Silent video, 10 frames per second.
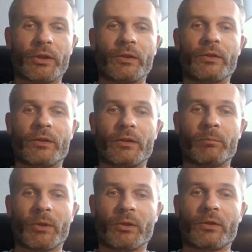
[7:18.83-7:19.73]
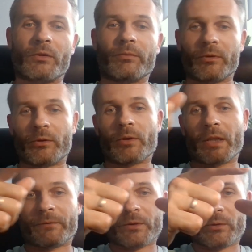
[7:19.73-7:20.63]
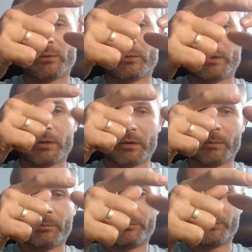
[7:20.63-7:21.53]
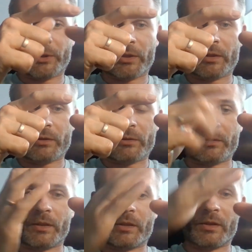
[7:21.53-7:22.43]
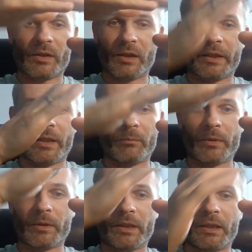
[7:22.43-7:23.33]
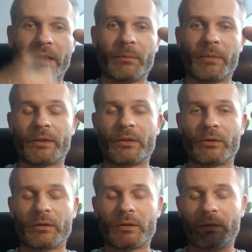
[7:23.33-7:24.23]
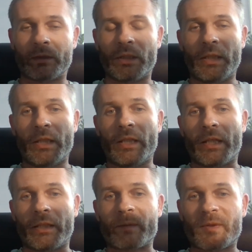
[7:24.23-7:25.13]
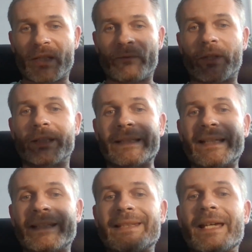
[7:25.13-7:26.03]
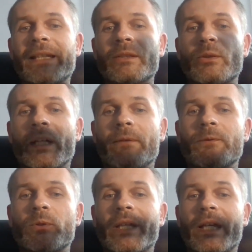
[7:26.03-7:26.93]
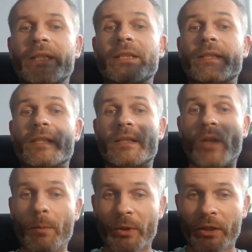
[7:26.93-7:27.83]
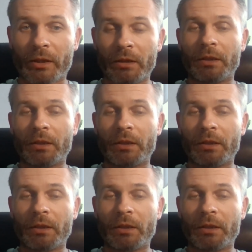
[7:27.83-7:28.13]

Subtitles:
It's because you have to put it into the sliding element specifically, and then you have to add a stopper.